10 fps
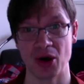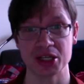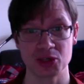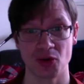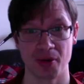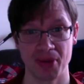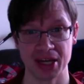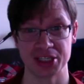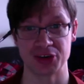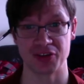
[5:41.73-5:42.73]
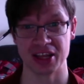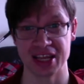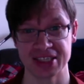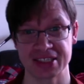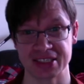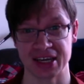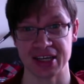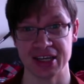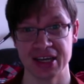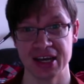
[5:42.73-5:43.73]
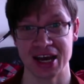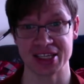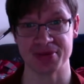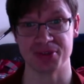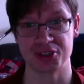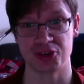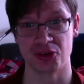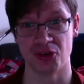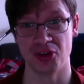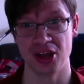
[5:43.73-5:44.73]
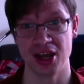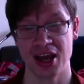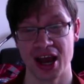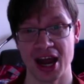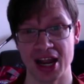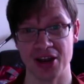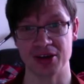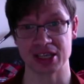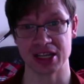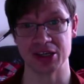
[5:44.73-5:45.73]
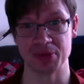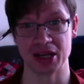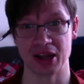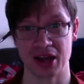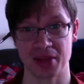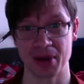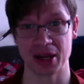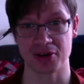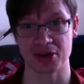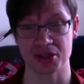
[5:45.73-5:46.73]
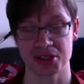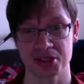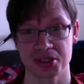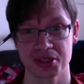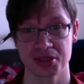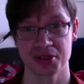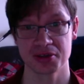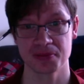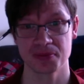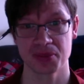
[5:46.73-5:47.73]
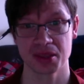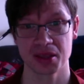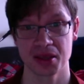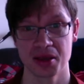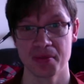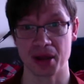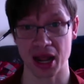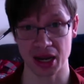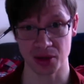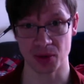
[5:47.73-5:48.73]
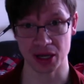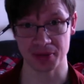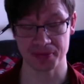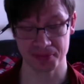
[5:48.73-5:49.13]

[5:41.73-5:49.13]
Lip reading: I saw a picture of it yesterday as it was drawn, and it looks a little bit like the pancreas. But anyway,